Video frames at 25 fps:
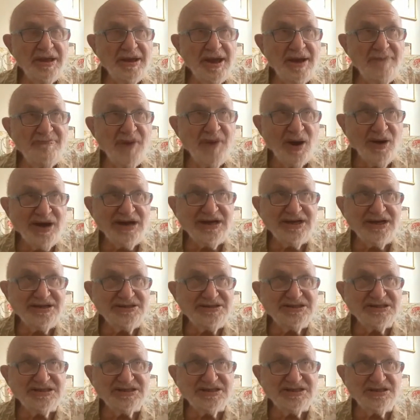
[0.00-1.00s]

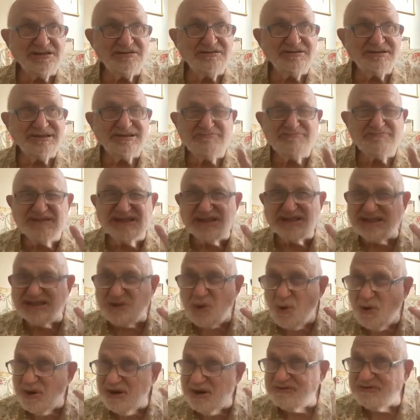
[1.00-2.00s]
Americans
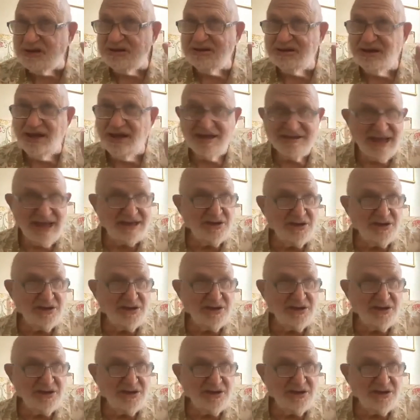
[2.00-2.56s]
they